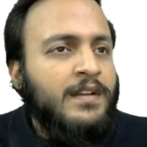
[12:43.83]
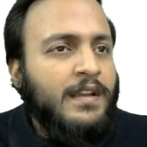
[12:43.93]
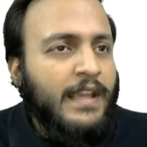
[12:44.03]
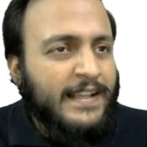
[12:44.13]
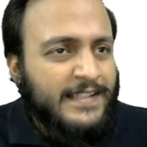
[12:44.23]

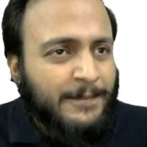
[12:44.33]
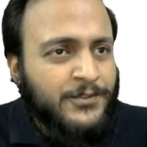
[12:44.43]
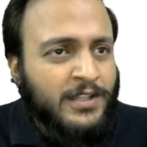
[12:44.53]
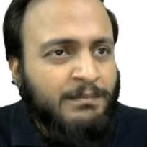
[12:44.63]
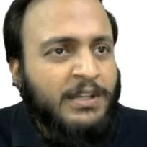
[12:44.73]

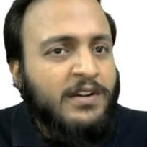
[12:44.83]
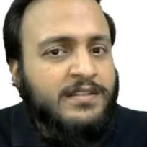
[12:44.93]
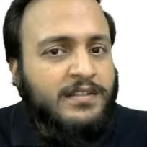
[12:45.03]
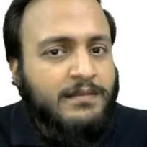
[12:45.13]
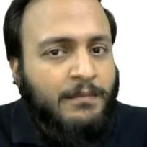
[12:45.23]
exception,
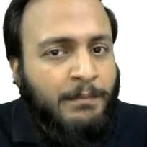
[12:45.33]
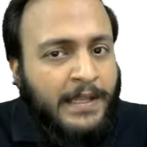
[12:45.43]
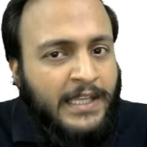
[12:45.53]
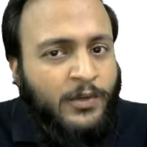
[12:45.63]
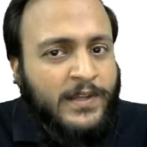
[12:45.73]
because
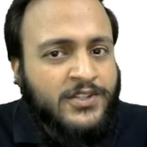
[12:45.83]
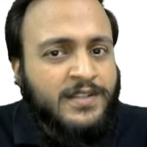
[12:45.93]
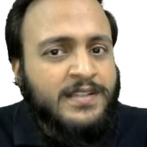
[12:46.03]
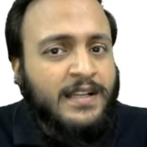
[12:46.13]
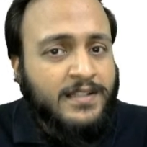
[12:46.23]
many
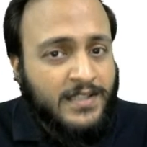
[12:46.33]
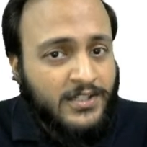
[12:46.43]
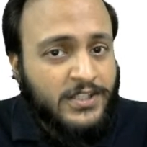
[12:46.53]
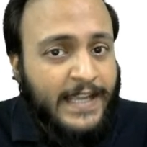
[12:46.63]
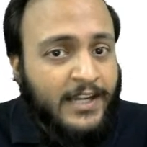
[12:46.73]
questions are
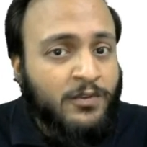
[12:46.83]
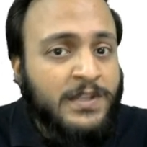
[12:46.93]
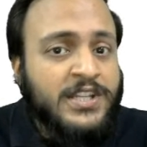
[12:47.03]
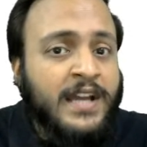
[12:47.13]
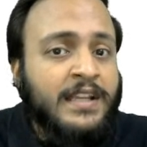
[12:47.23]
such that
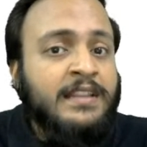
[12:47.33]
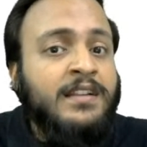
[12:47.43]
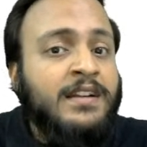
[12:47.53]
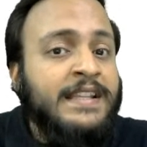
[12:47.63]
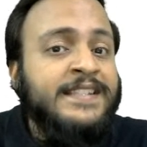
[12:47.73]
which are in
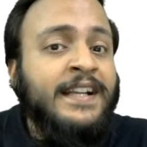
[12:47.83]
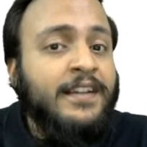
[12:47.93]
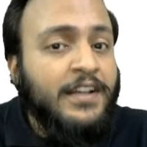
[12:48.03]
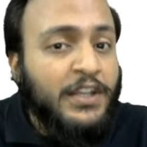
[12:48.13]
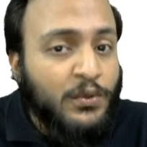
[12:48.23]
the
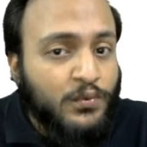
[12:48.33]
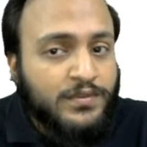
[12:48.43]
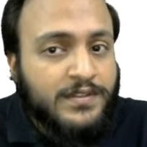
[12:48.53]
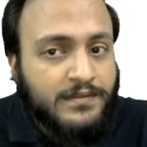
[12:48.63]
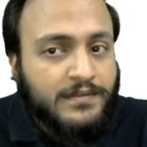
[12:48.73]
recent news,